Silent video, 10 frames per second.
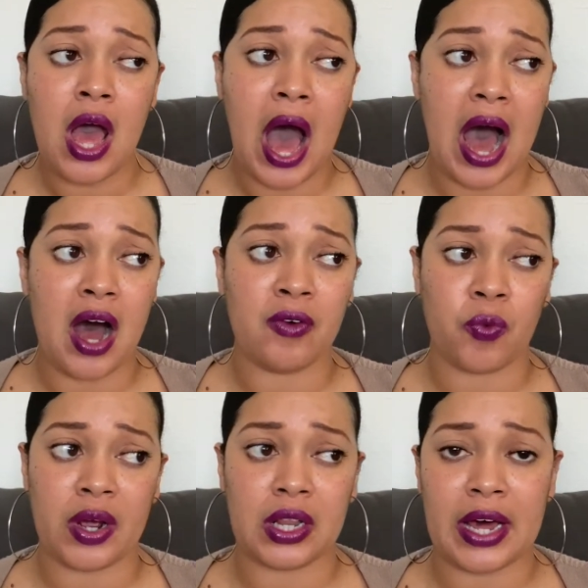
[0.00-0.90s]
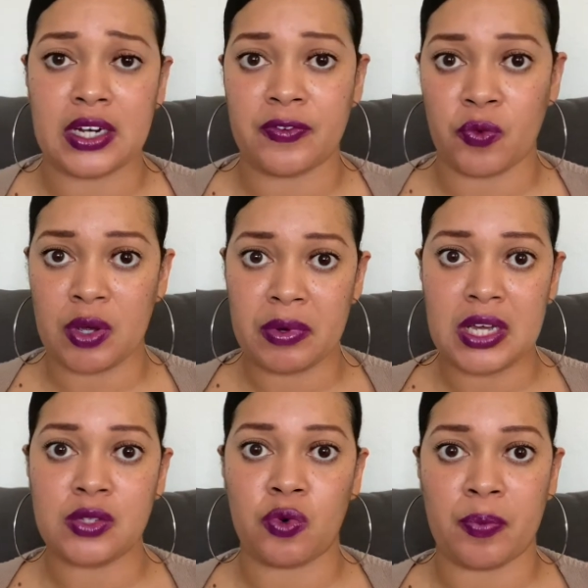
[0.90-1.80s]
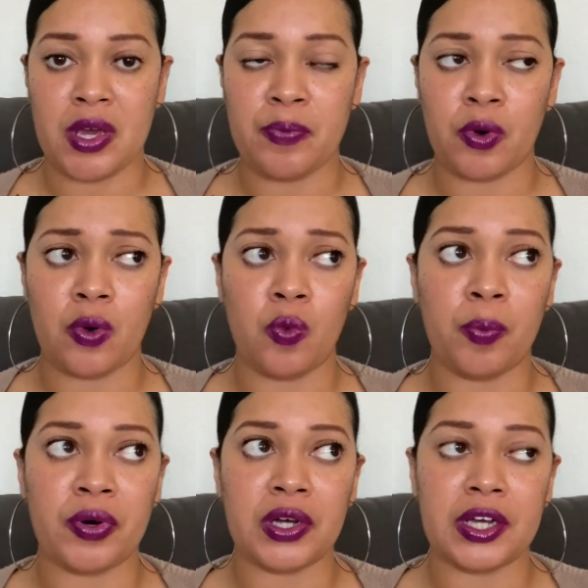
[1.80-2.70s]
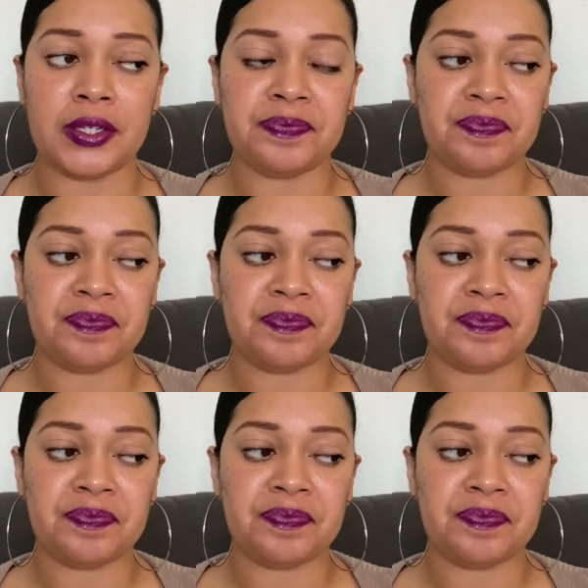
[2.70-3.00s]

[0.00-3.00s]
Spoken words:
I've read a lot of different remedies where people will put